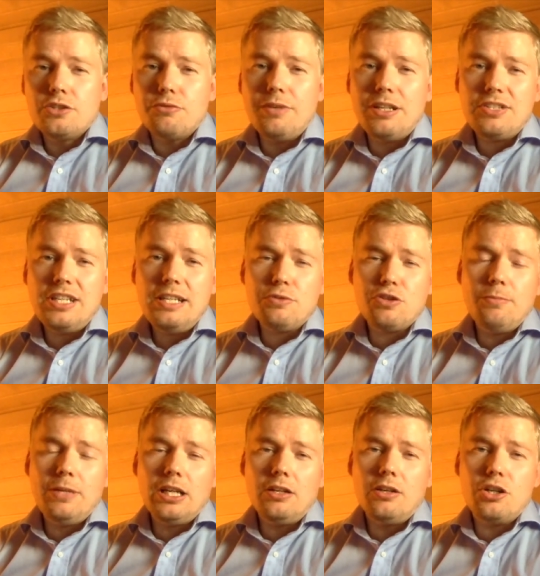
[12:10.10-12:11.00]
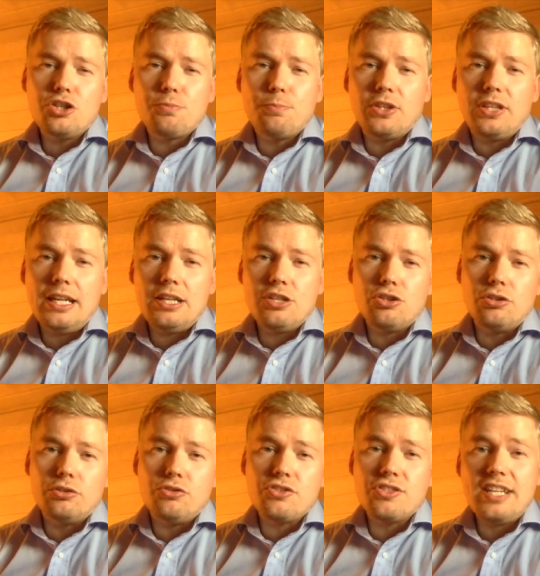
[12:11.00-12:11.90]
So there seems to be a large
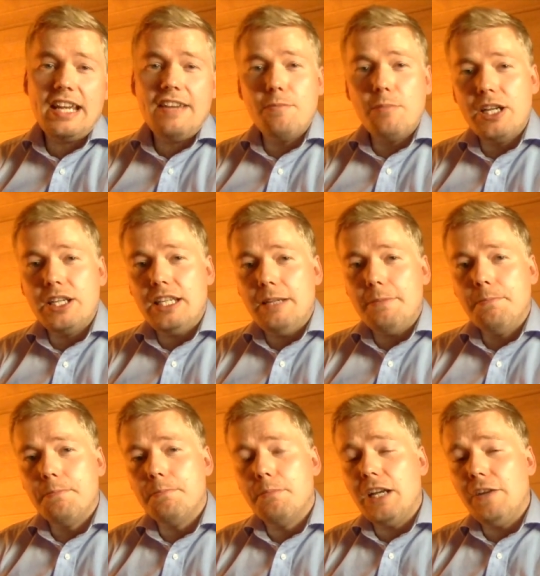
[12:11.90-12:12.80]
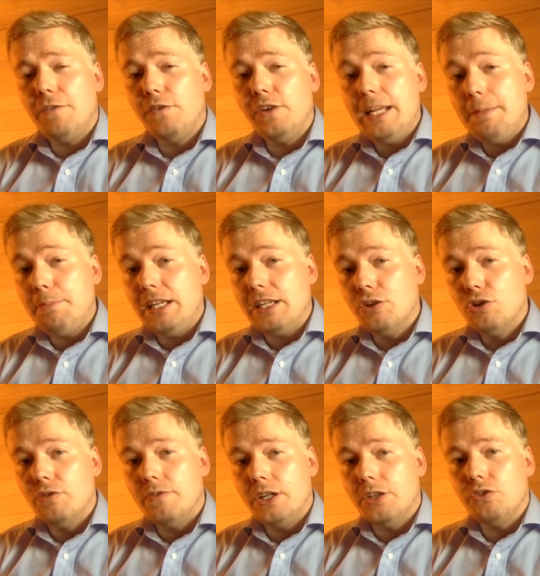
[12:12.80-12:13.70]
potential to save money by flipping
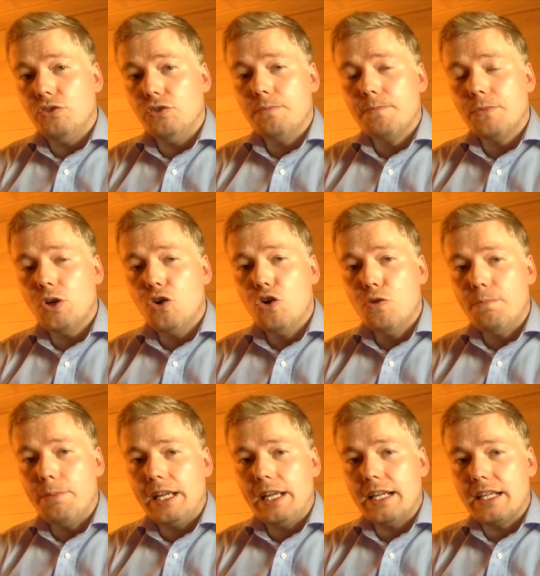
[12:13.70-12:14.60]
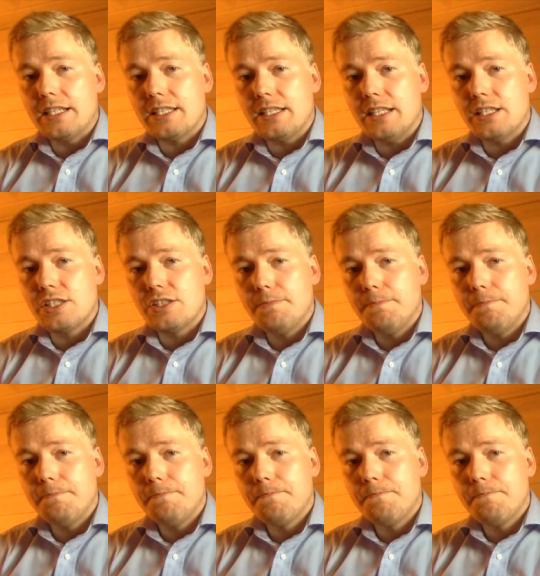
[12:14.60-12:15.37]
over to open access.